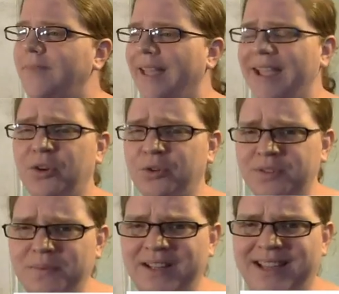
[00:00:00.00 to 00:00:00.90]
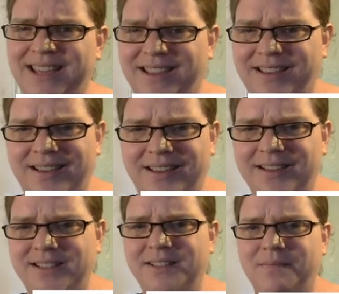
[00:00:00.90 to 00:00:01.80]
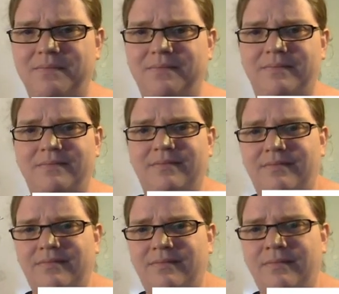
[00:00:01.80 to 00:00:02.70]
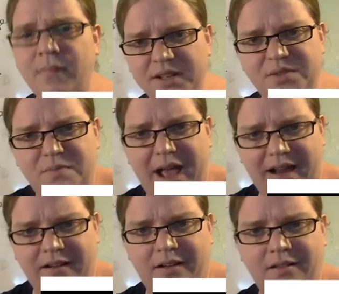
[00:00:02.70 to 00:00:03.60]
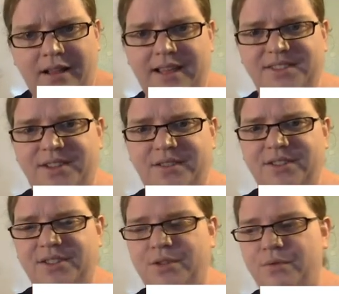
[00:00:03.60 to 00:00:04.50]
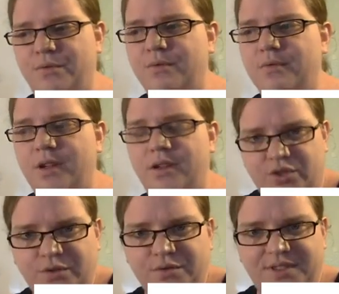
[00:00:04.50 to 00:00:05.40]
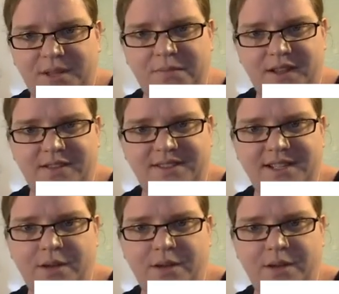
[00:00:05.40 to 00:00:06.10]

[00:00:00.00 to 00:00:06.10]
And ultimately, it doesn't much matter. Like, as long as you choose something and stick